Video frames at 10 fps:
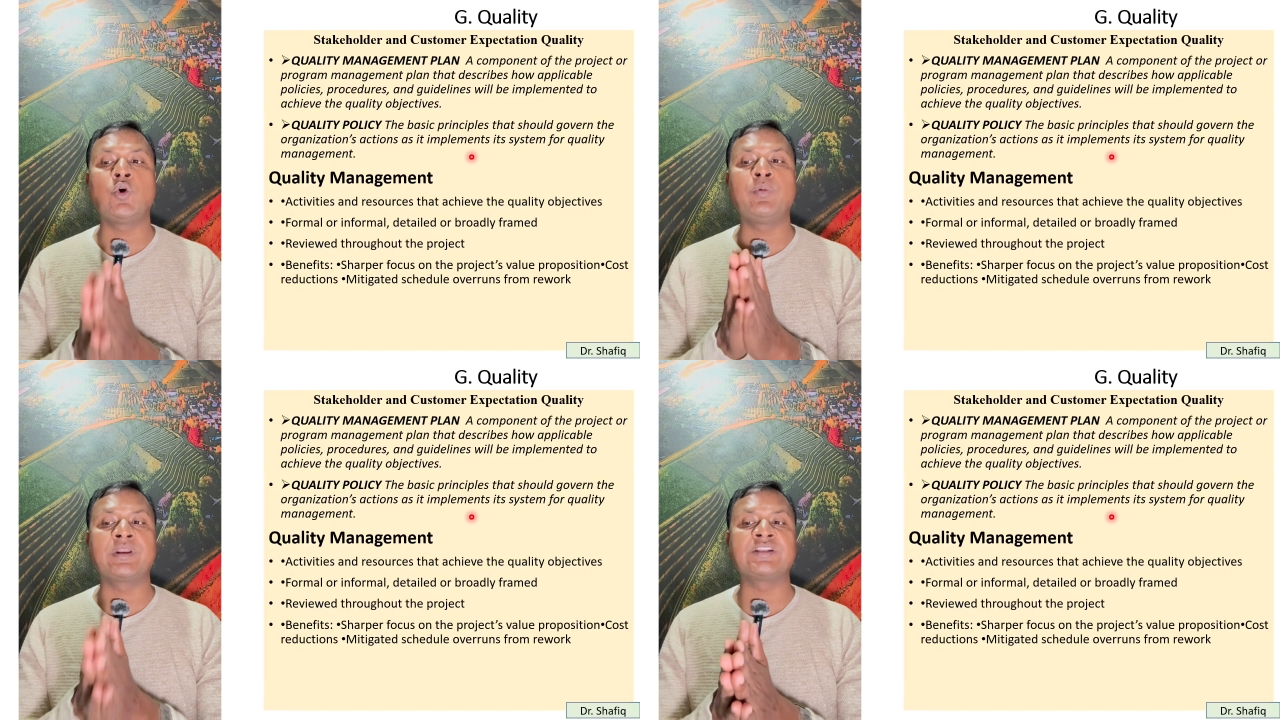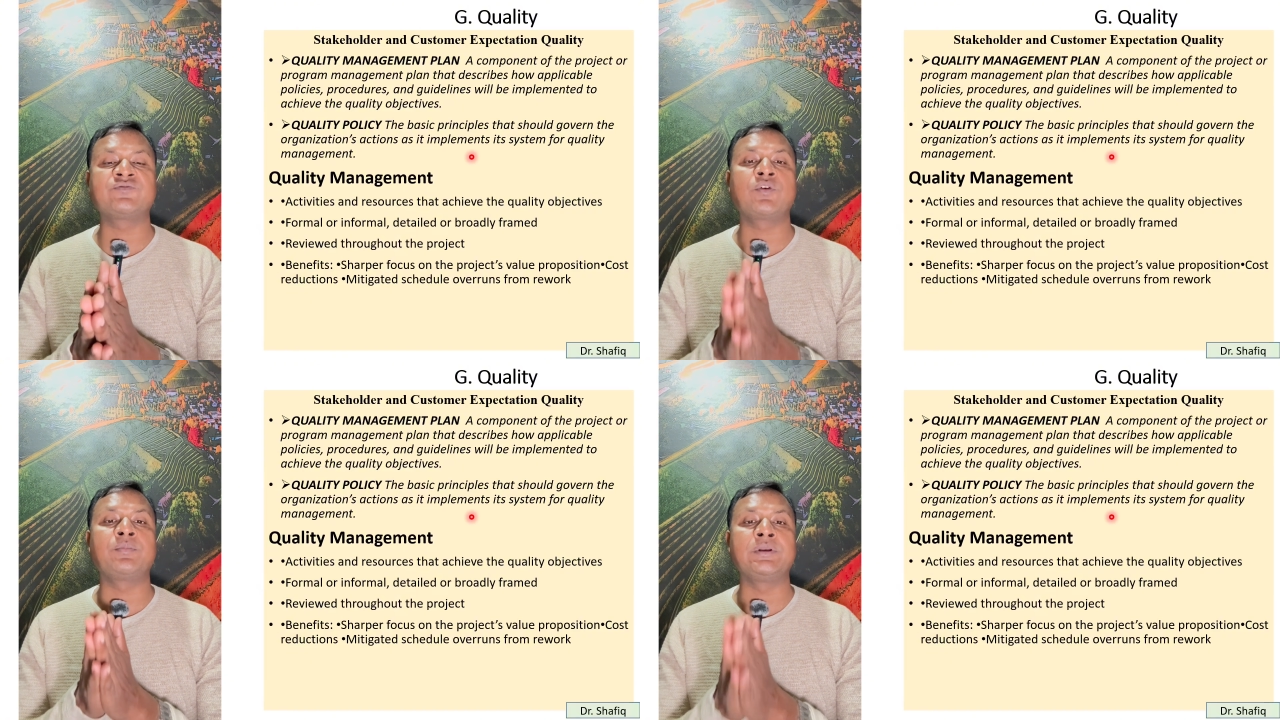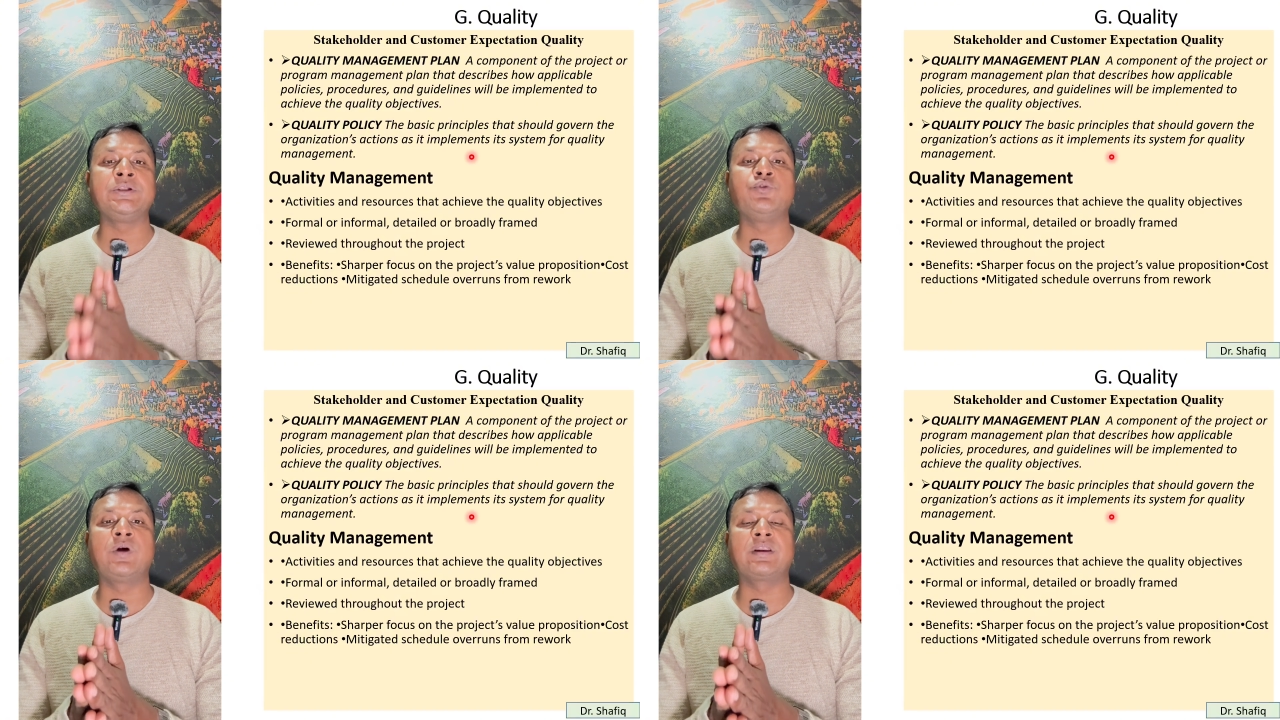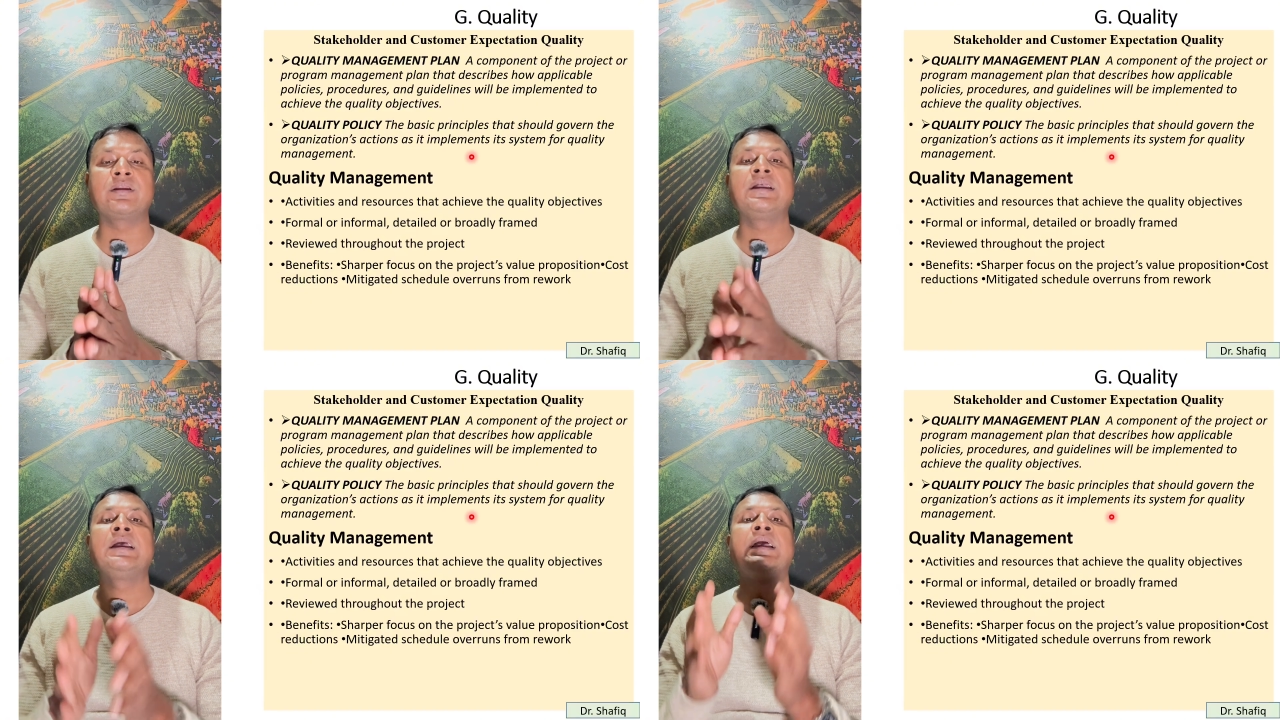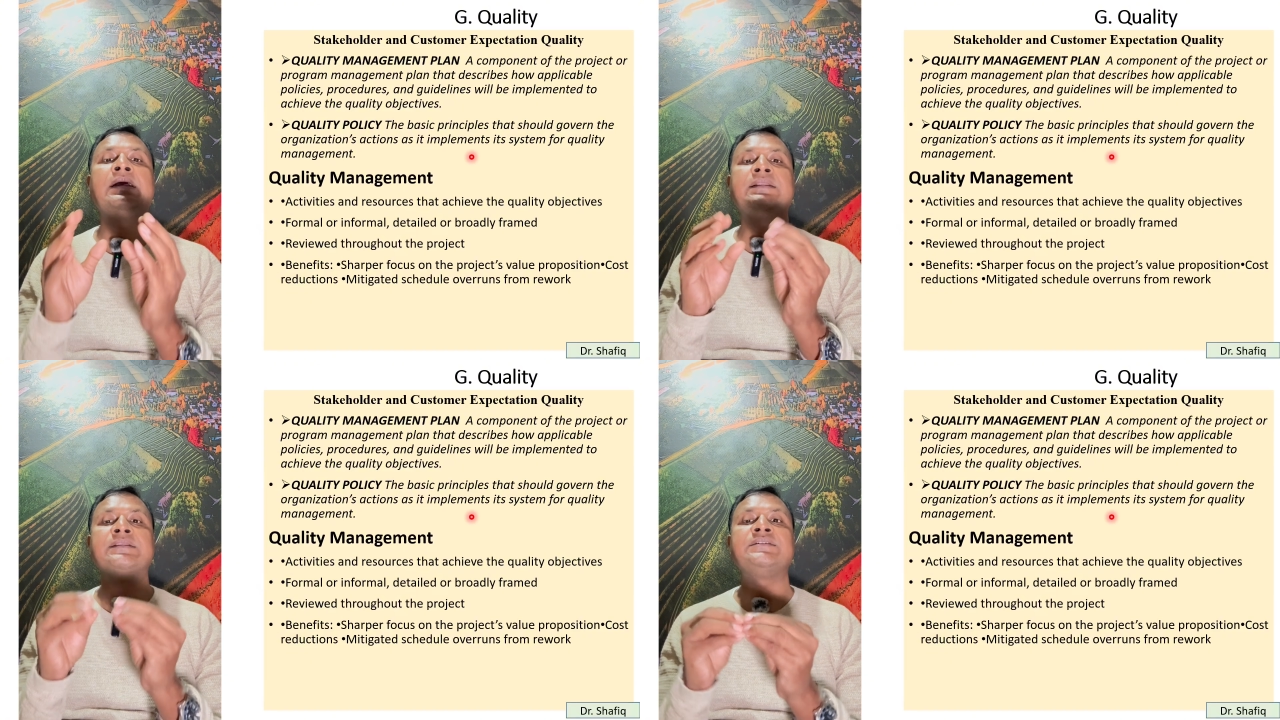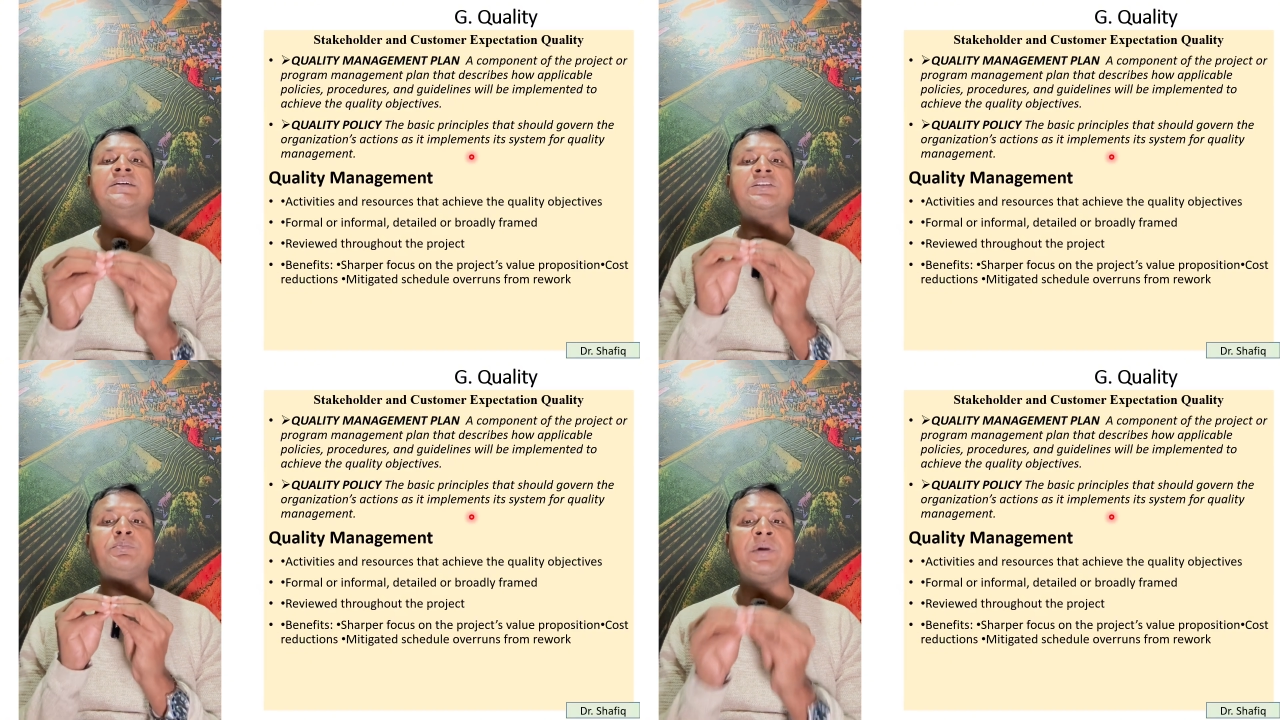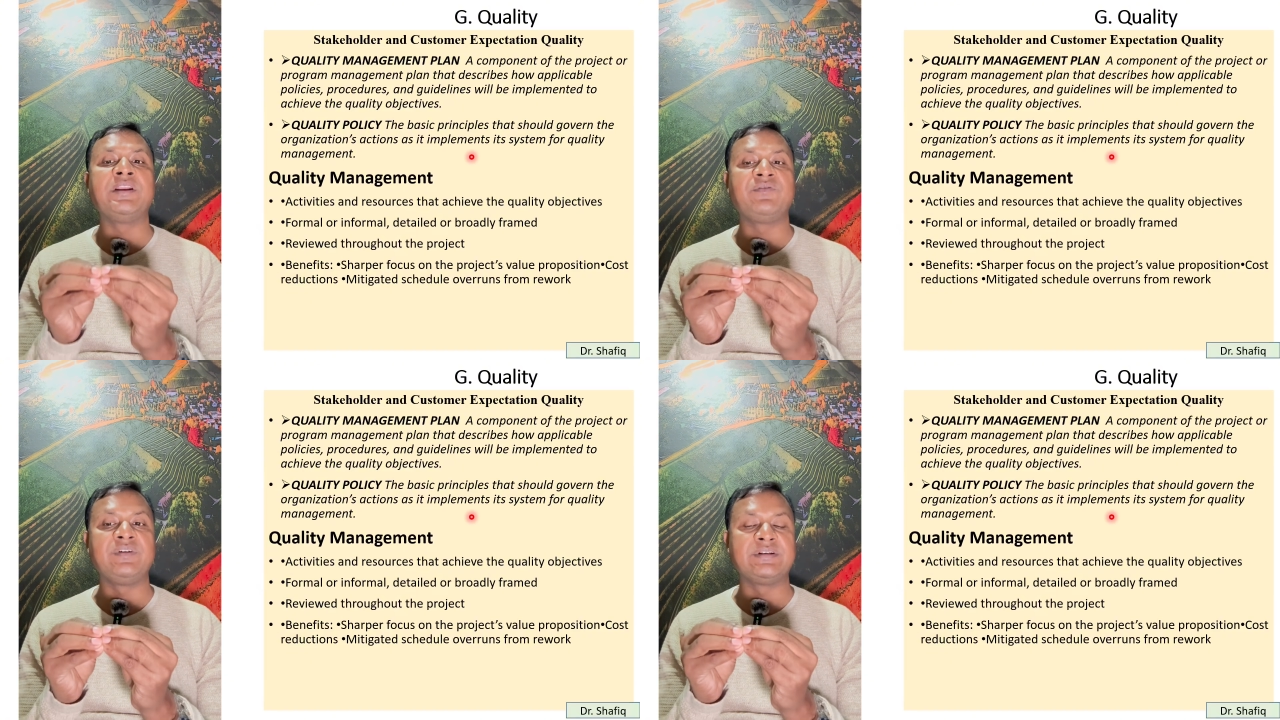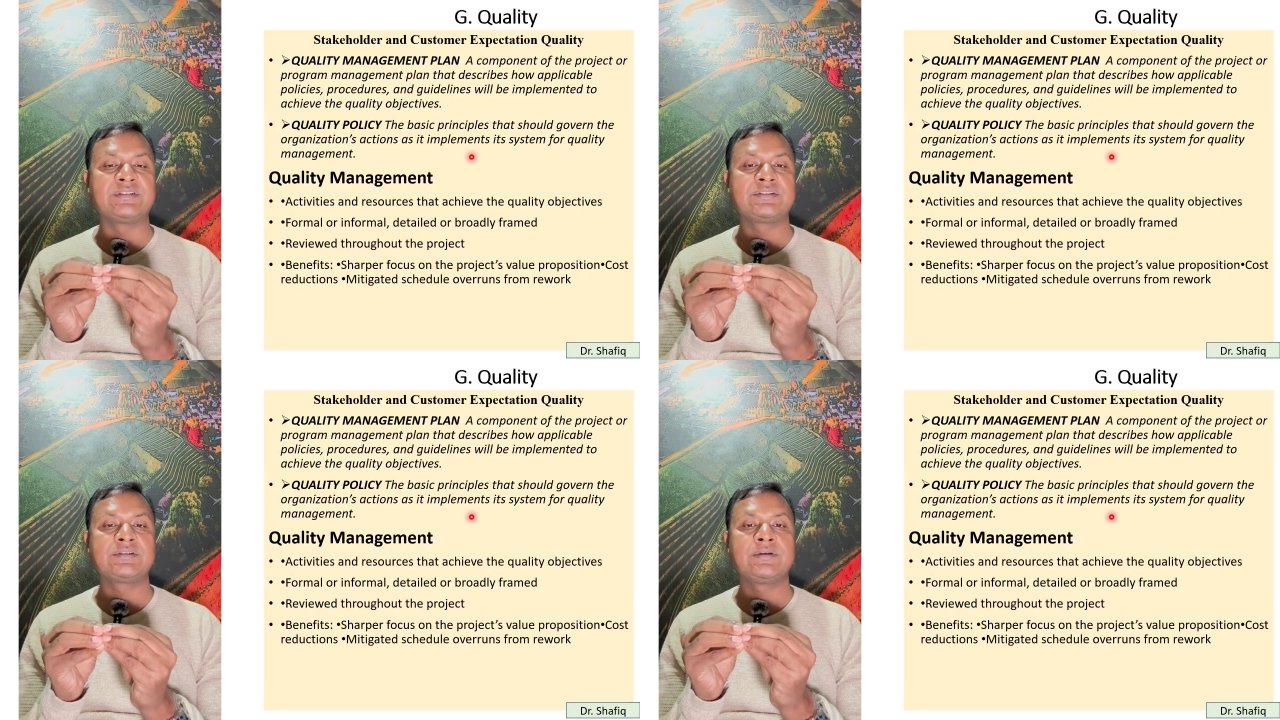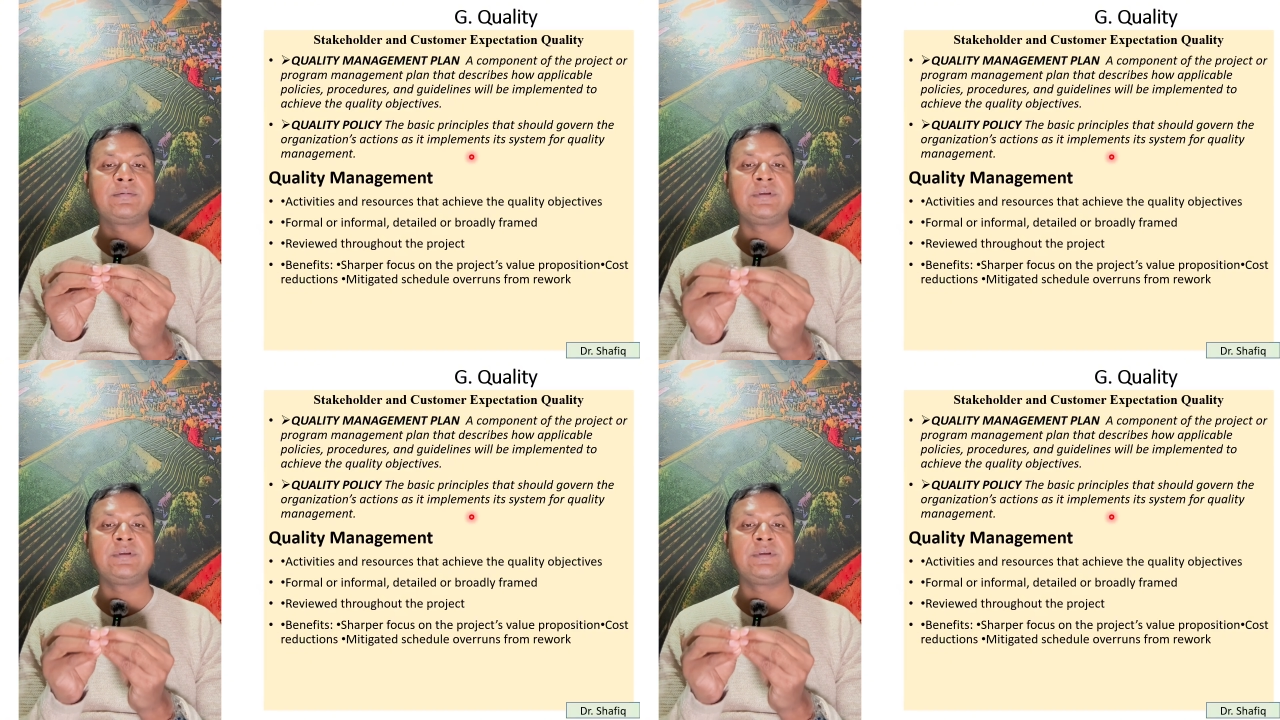overruns from rework. These are the benefits.